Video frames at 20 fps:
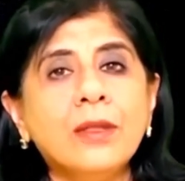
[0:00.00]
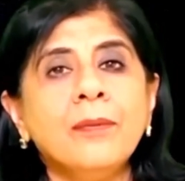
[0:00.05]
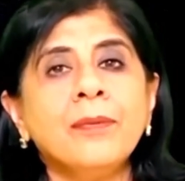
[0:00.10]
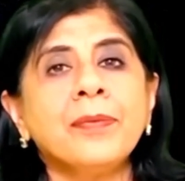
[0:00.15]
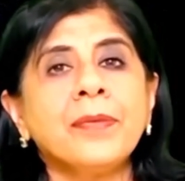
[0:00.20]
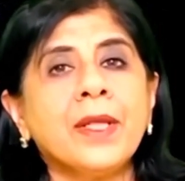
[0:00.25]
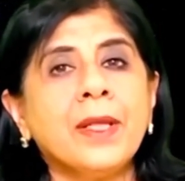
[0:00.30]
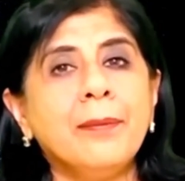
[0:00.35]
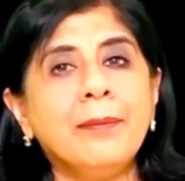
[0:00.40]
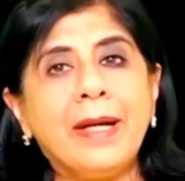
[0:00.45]

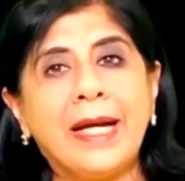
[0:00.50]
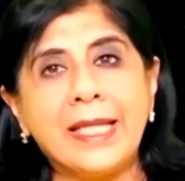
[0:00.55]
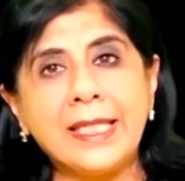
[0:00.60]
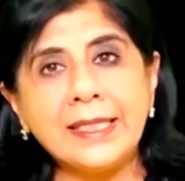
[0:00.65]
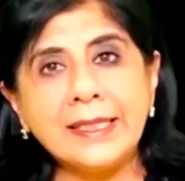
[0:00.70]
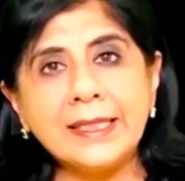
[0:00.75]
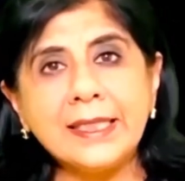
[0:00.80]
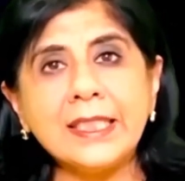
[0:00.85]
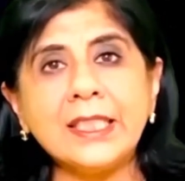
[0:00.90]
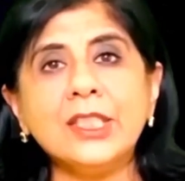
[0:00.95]

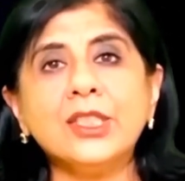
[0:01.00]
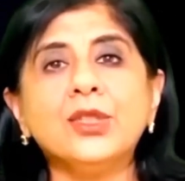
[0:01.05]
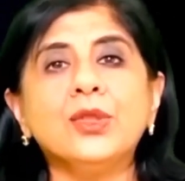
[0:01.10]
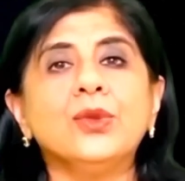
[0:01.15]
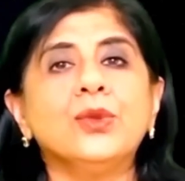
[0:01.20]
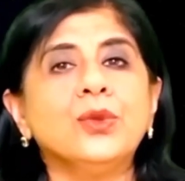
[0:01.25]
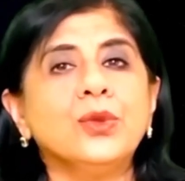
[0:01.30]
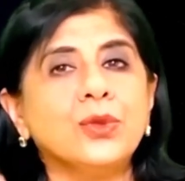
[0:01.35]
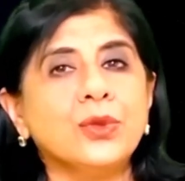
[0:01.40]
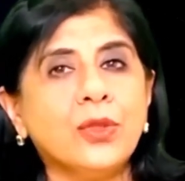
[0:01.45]
balancing
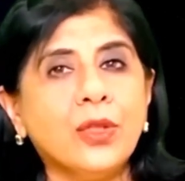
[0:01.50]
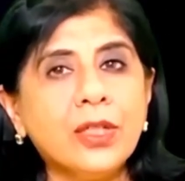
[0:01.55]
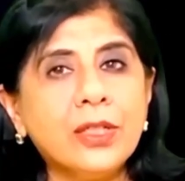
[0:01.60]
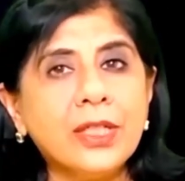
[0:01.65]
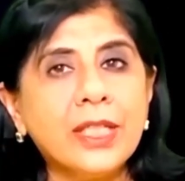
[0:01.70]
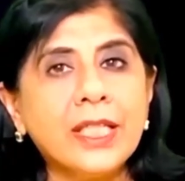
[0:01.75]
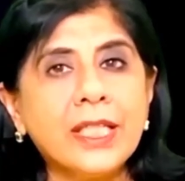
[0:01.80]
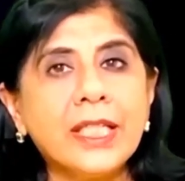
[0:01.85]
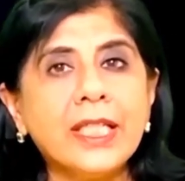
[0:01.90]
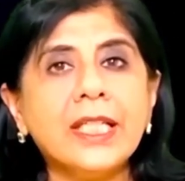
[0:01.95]
issues or
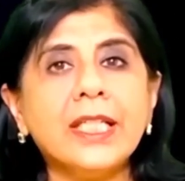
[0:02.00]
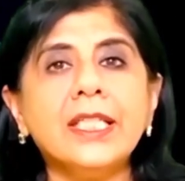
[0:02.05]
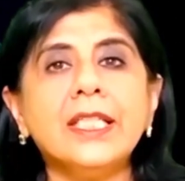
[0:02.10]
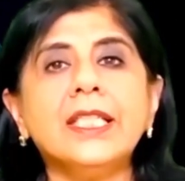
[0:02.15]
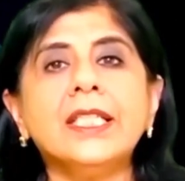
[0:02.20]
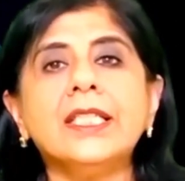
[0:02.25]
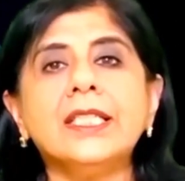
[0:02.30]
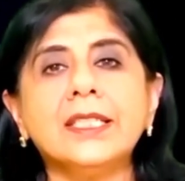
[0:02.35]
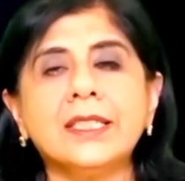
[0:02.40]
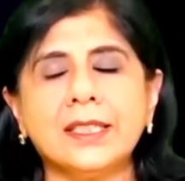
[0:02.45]
ringing in
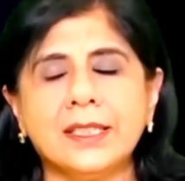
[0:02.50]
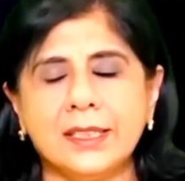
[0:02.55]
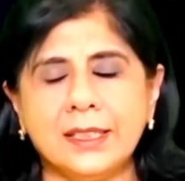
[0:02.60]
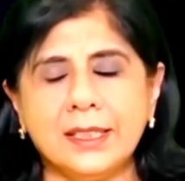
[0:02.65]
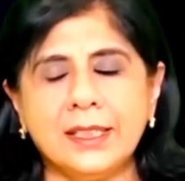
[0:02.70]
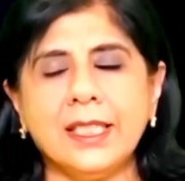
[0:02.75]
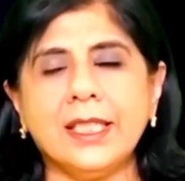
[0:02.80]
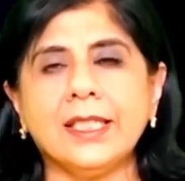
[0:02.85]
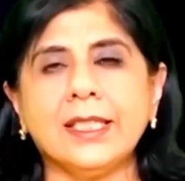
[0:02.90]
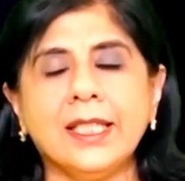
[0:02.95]
ears,
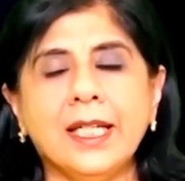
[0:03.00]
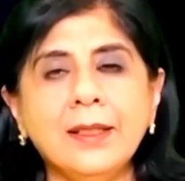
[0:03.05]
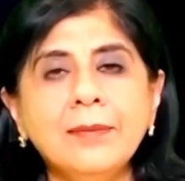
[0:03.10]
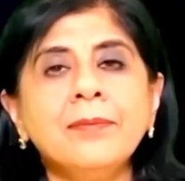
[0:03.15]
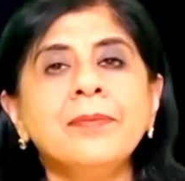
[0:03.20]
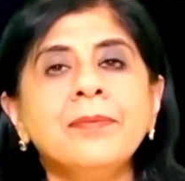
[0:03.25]
like that,